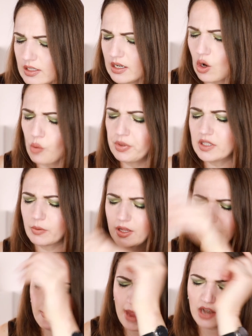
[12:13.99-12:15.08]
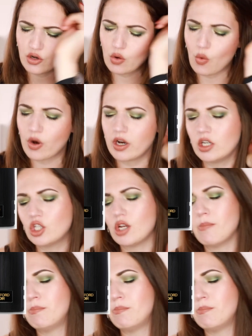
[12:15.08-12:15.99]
It opens with mandarin orange,